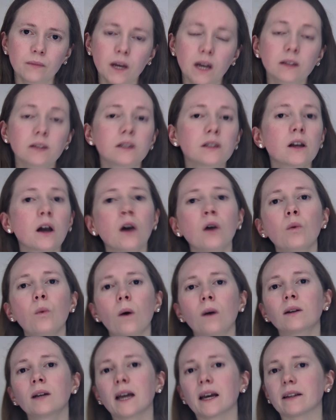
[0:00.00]
And so
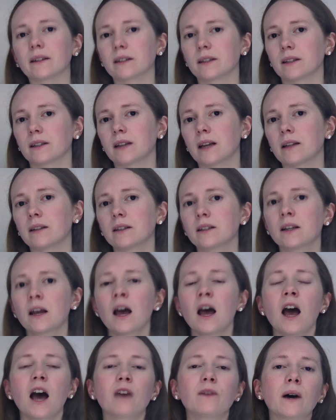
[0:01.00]
one gets a sense
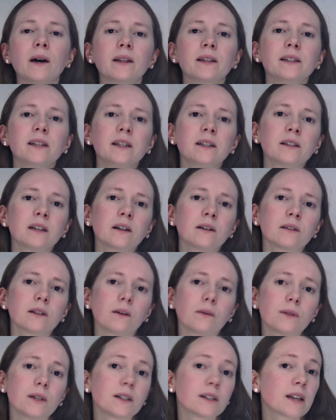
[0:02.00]
of how the details
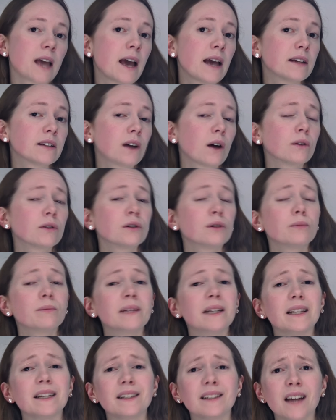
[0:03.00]
of this case are not
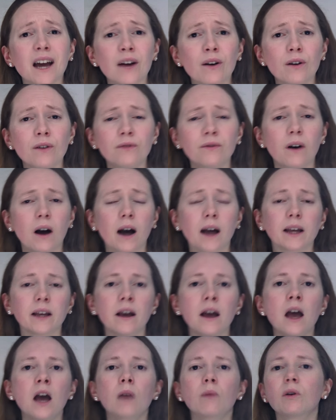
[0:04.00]
merely terrifying,
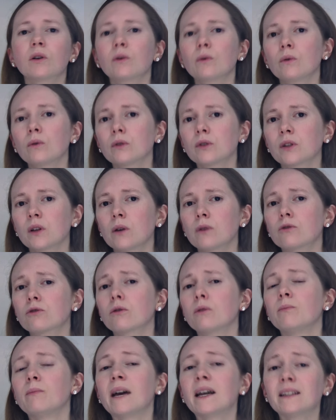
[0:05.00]
but also
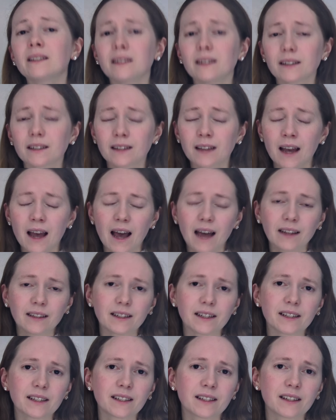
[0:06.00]
tremendous
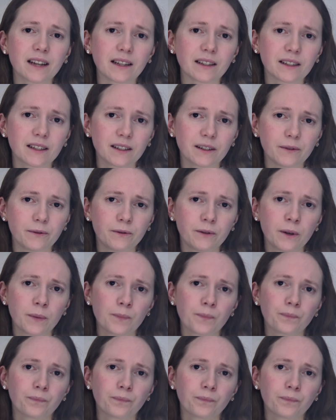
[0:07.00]
and extensive.